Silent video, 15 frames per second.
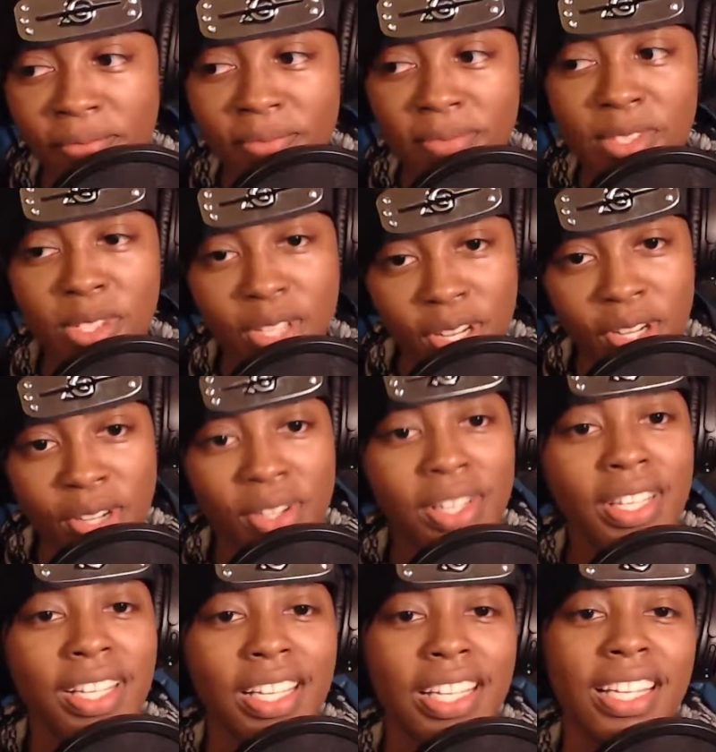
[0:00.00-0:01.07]
So
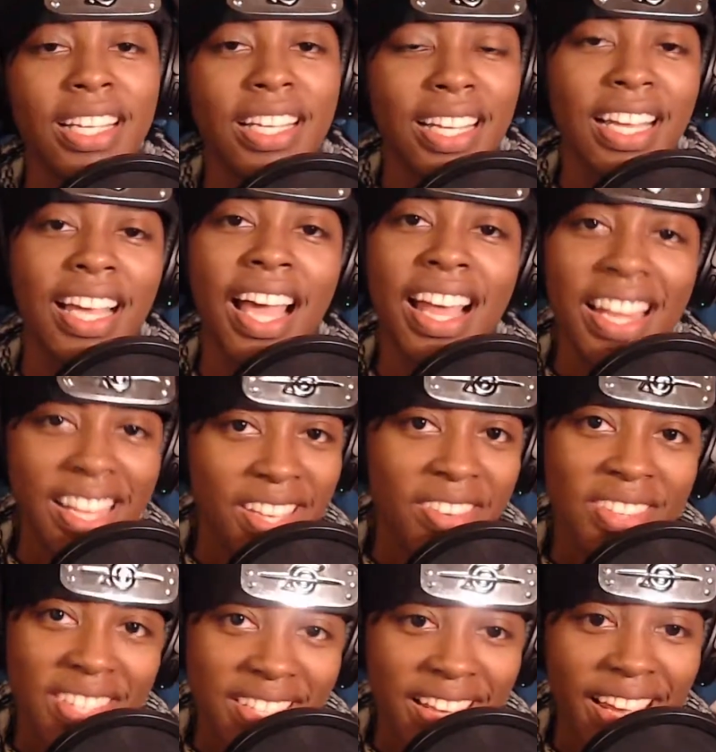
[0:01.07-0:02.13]
I'll let you
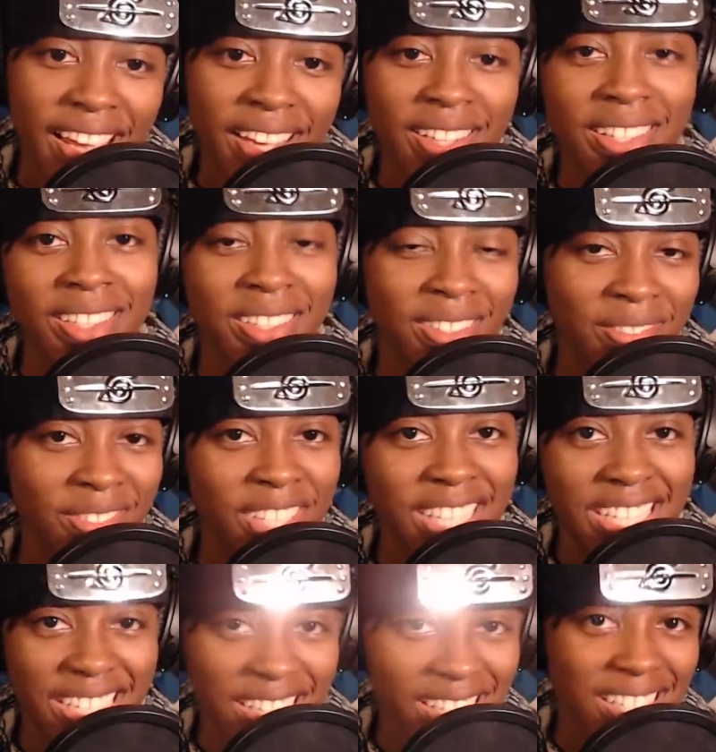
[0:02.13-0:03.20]
decide,
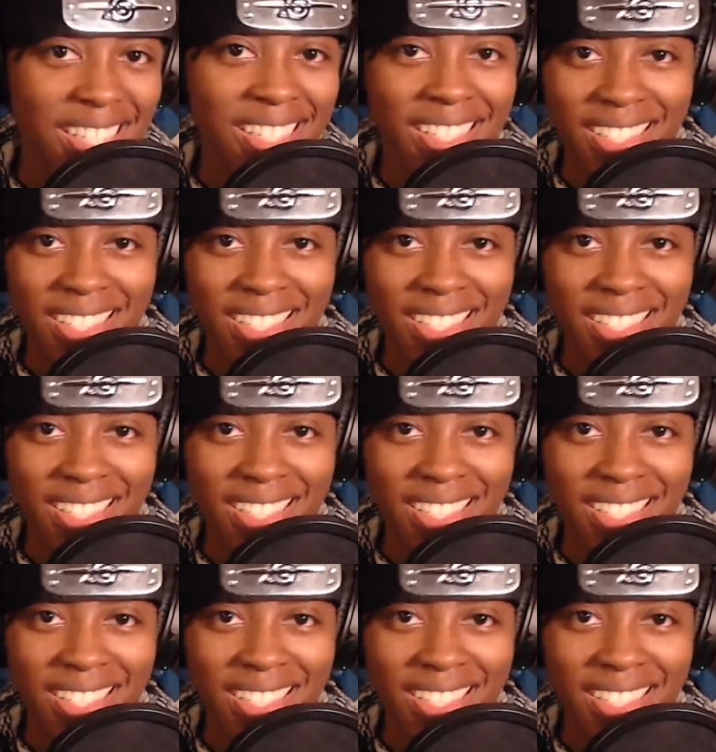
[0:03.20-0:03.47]
because